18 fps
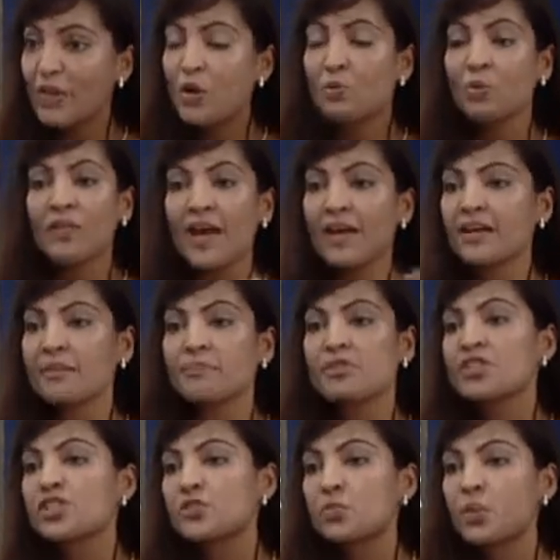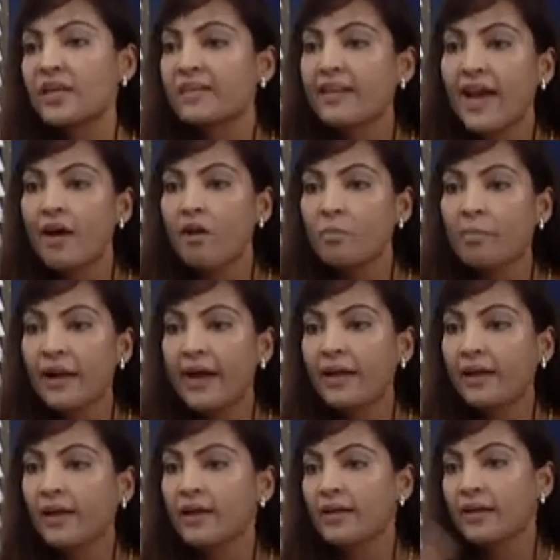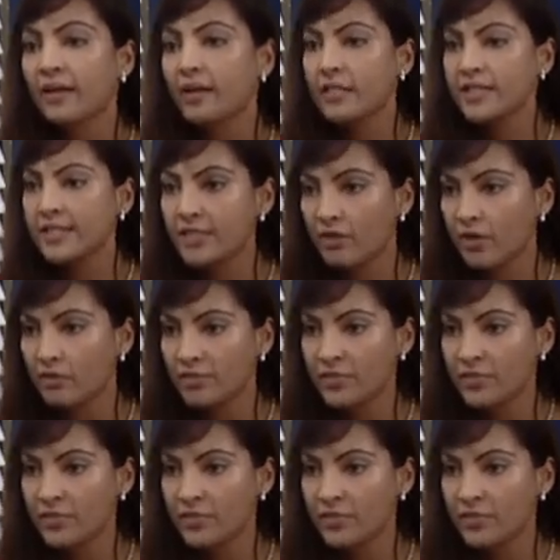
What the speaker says: well, that number just went down by a zero.